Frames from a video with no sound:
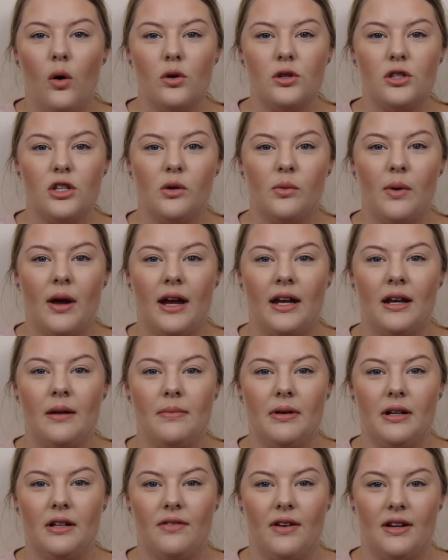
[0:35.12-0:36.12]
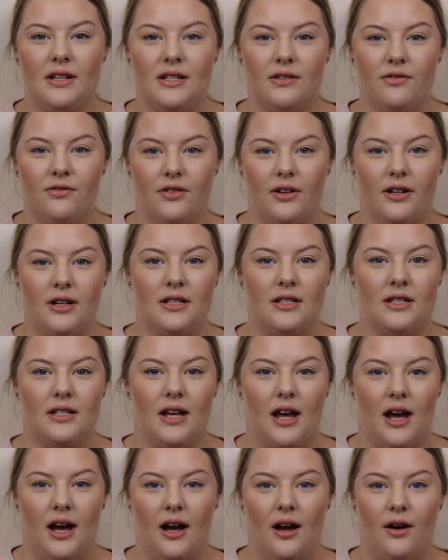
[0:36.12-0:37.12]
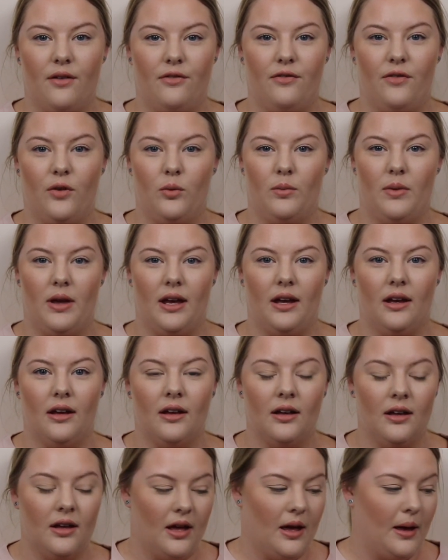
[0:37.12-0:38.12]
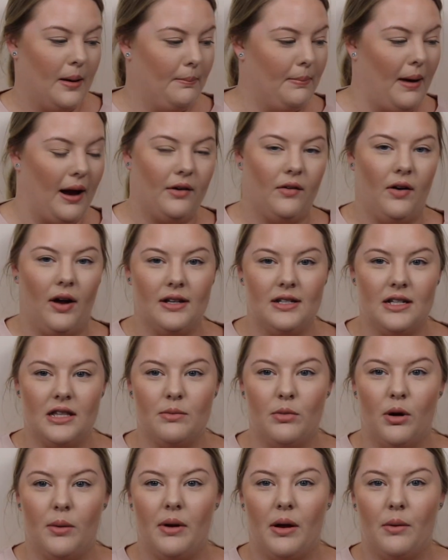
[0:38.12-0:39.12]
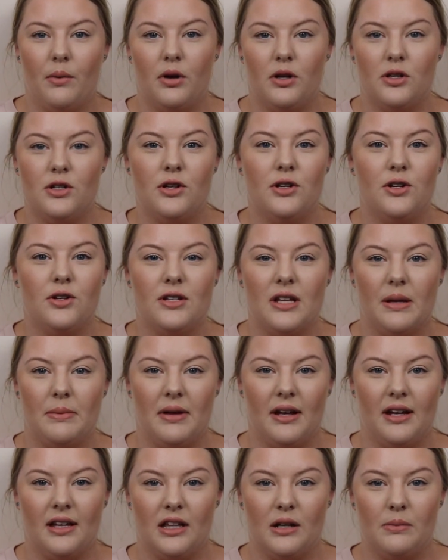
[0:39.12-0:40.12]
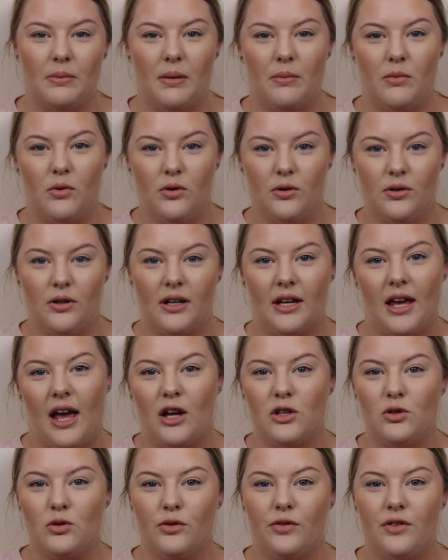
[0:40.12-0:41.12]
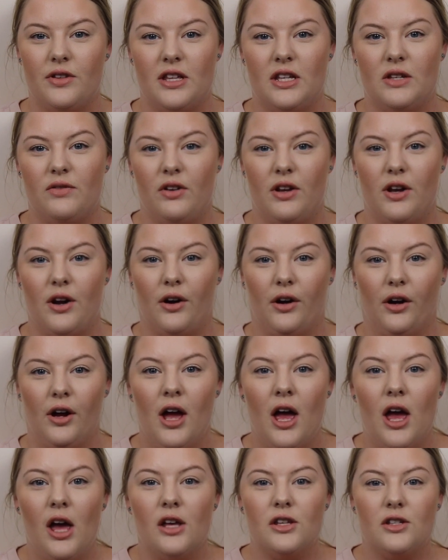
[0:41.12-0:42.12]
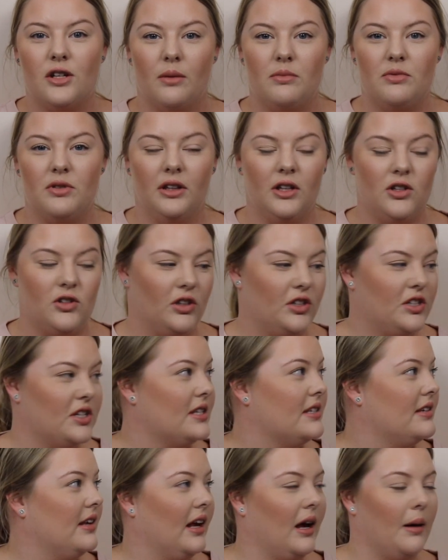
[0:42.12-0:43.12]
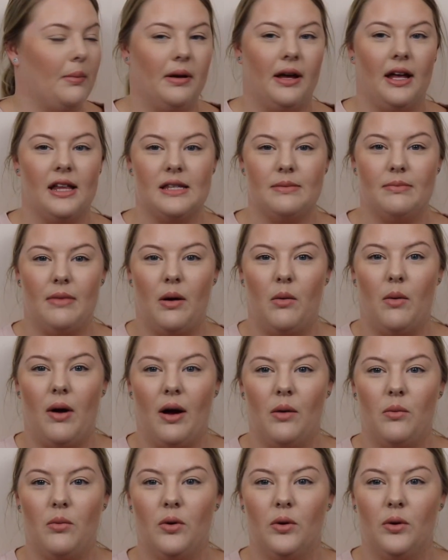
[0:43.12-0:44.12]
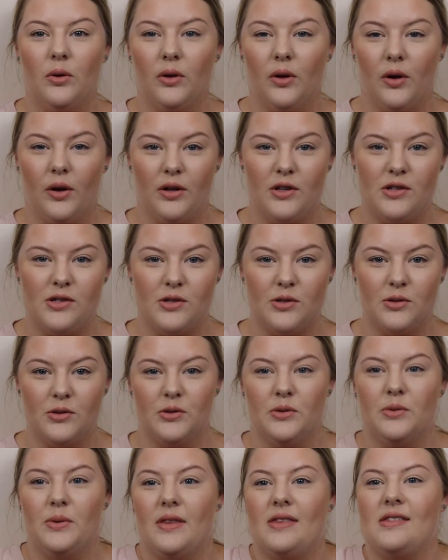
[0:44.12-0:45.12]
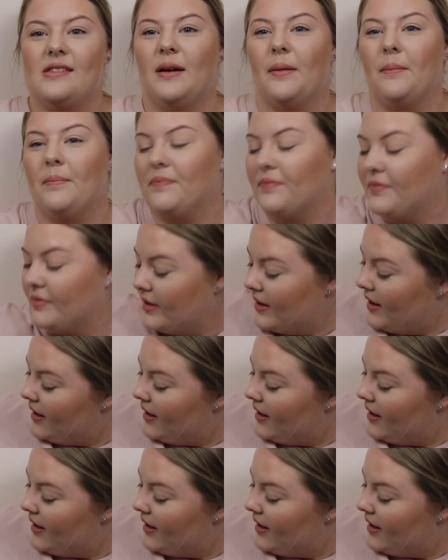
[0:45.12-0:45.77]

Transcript: Also, we're in a bit of a different filming background at the moment. I wanted to do something a little bit more casual for this video. So I'm literally just sitting up against my white wall on a stool with some